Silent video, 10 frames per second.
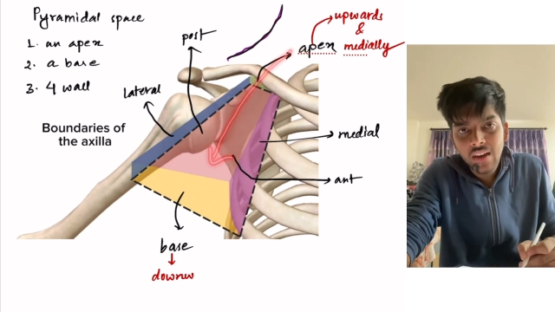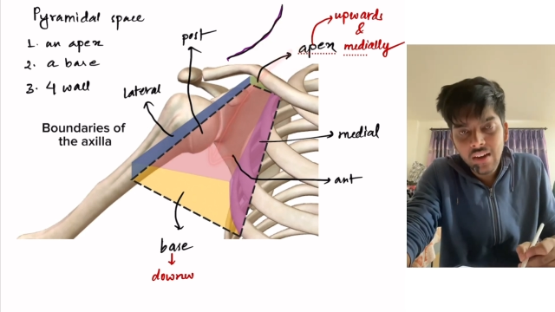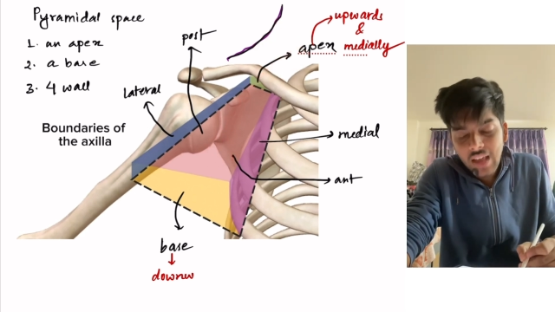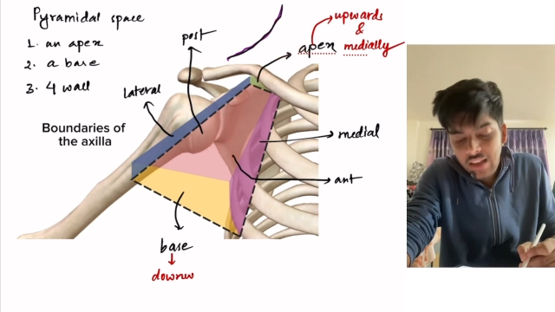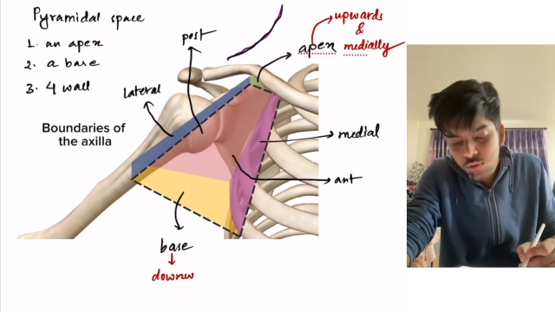
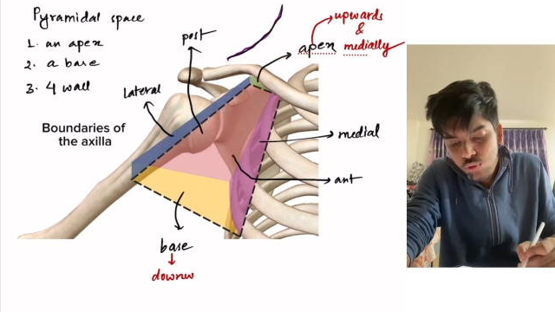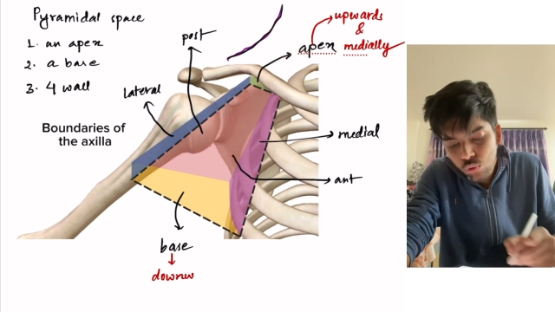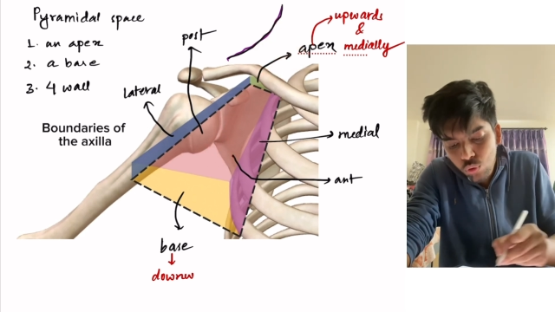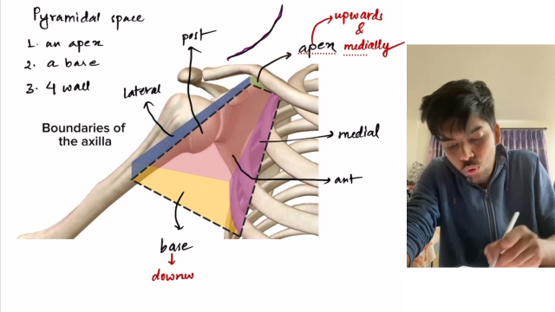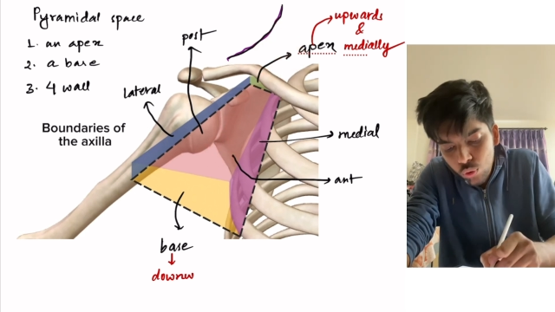it has
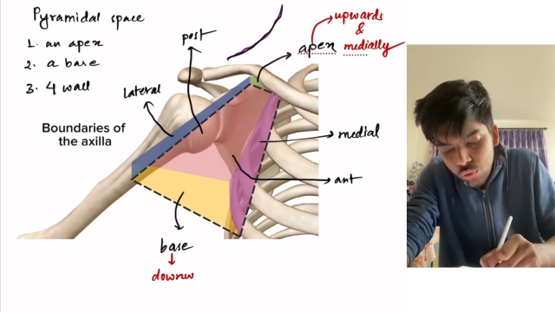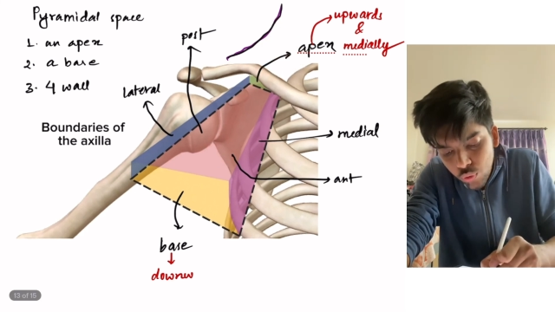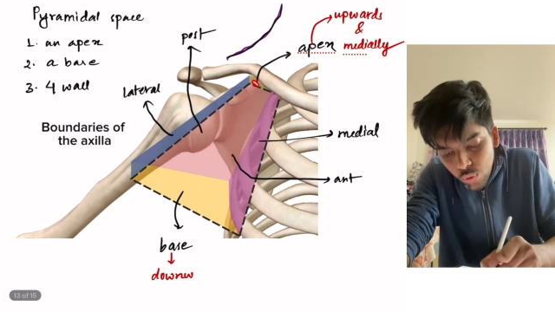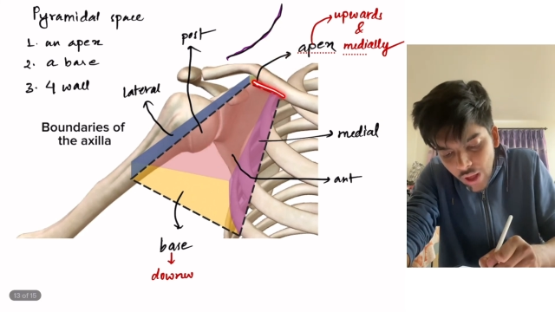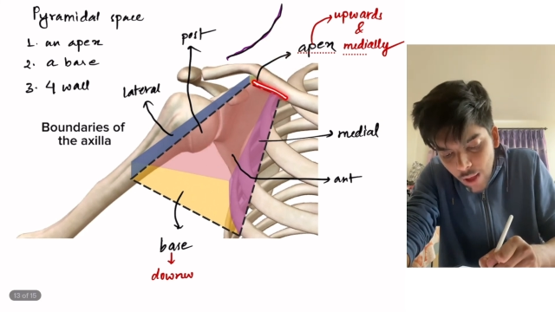to go
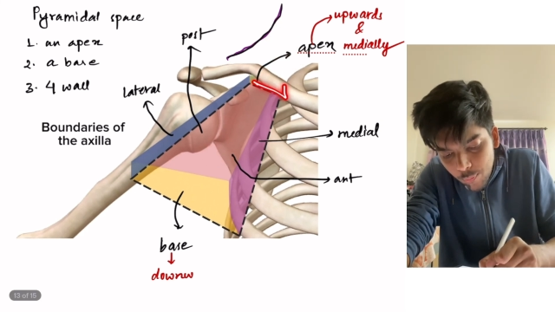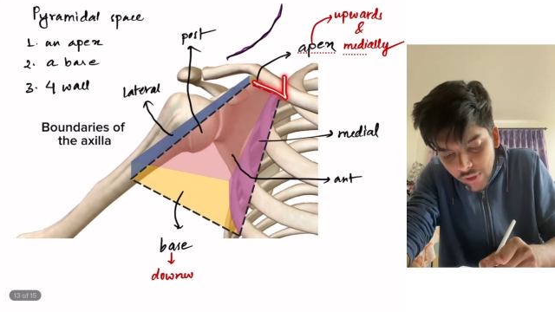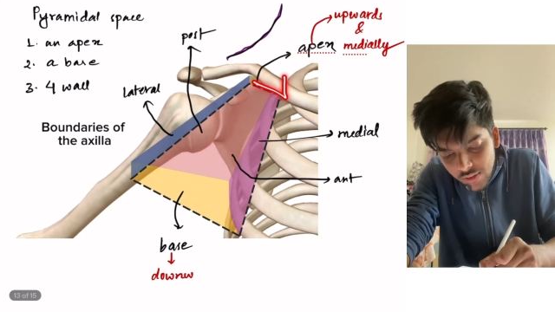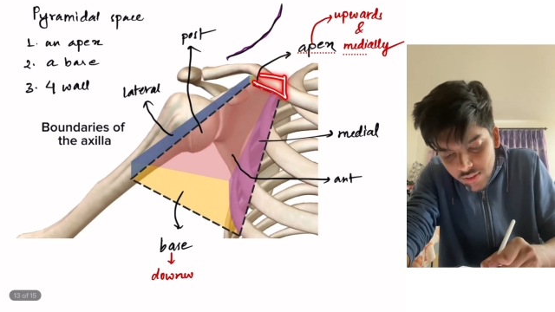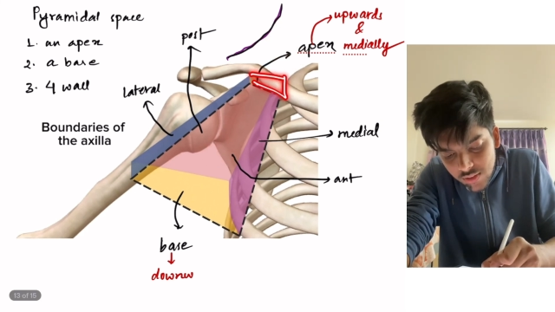through
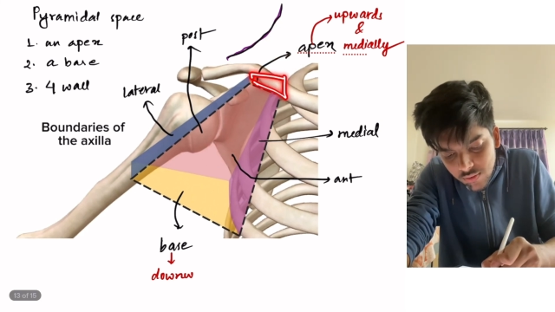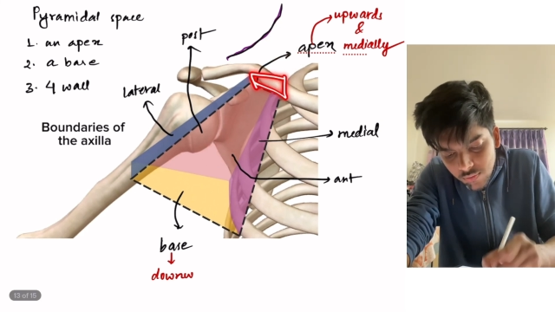apex.